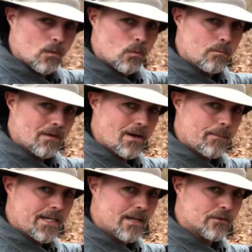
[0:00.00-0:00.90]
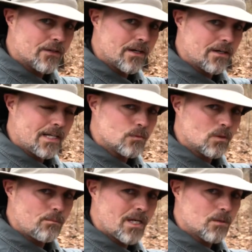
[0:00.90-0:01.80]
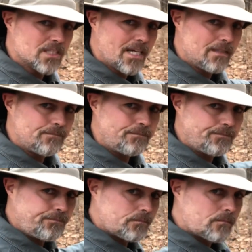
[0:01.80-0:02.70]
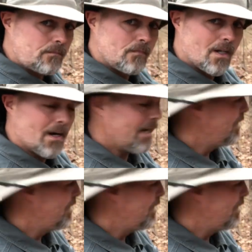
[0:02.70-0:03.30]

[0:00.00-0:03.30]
went back right back down through there. That's where the bell was at. All right,